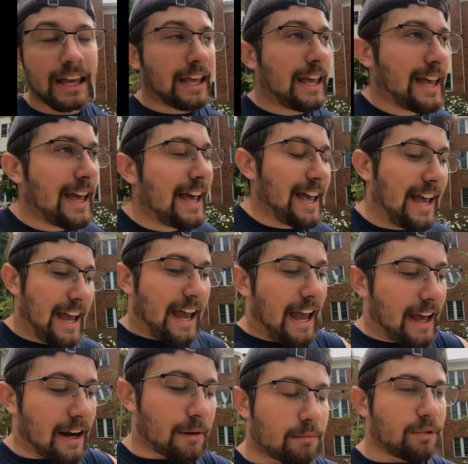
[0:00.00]
And
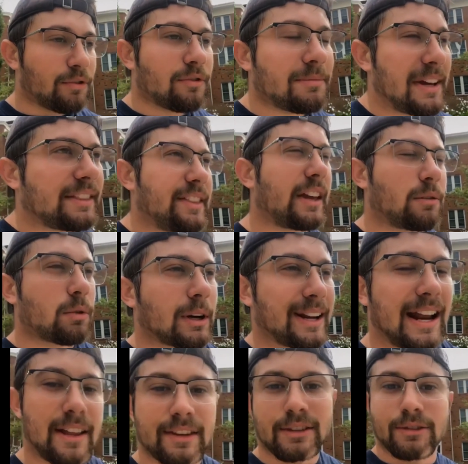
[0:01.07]
I'm doing my thing, working out,
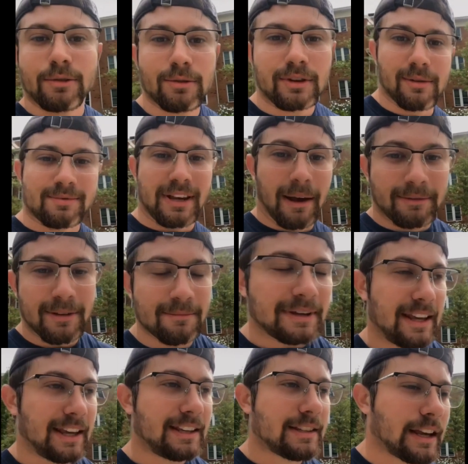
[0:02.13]
and this dude comes up to me.
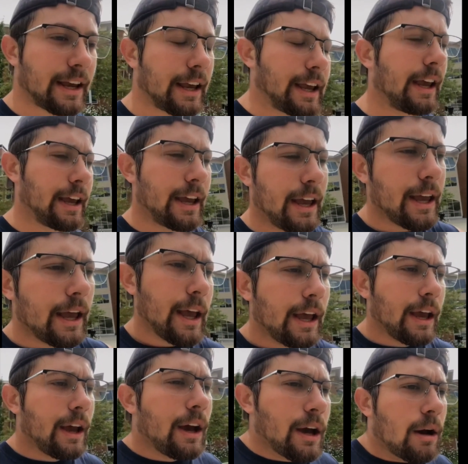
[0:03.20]
He's like,
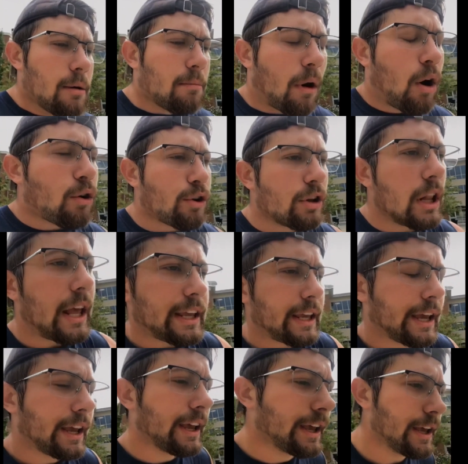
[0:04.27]
bro, you're like
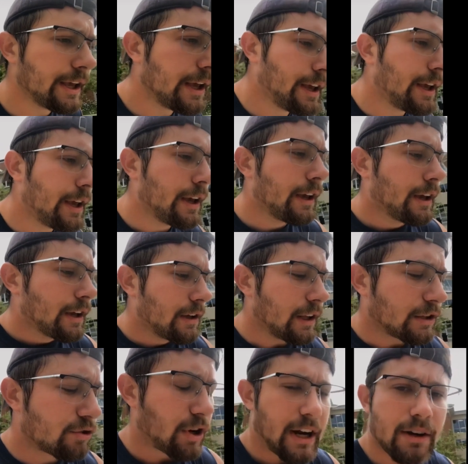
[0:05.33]

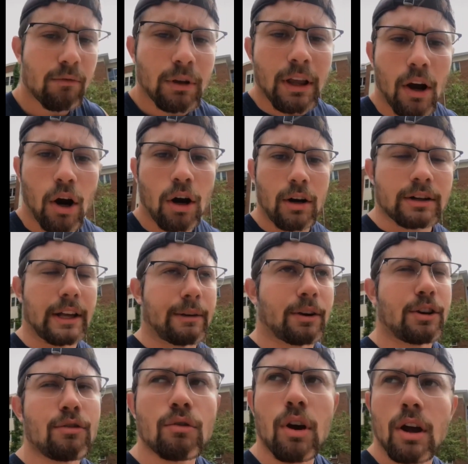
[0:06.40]
training really hard. Like,
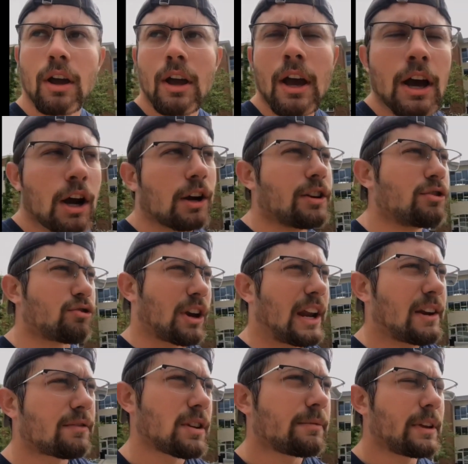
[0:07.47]
are you training
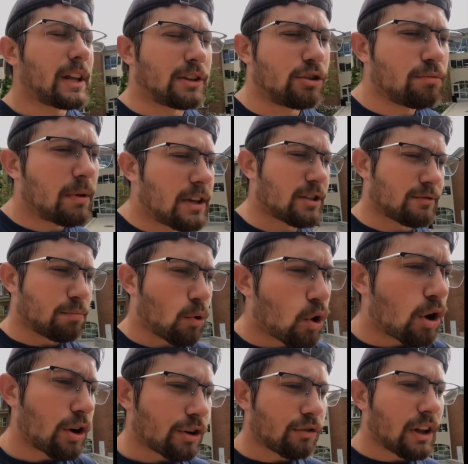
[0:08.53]
for something? Like, do you play a
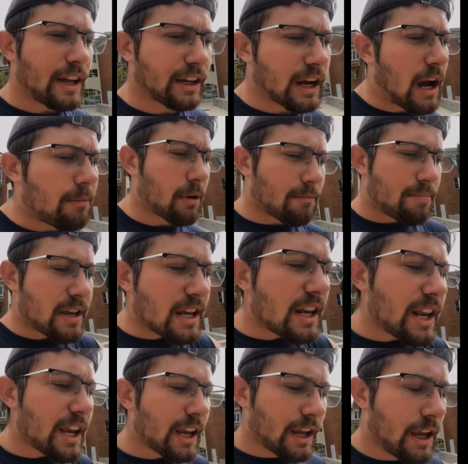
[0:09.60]
sport? Are you like competing?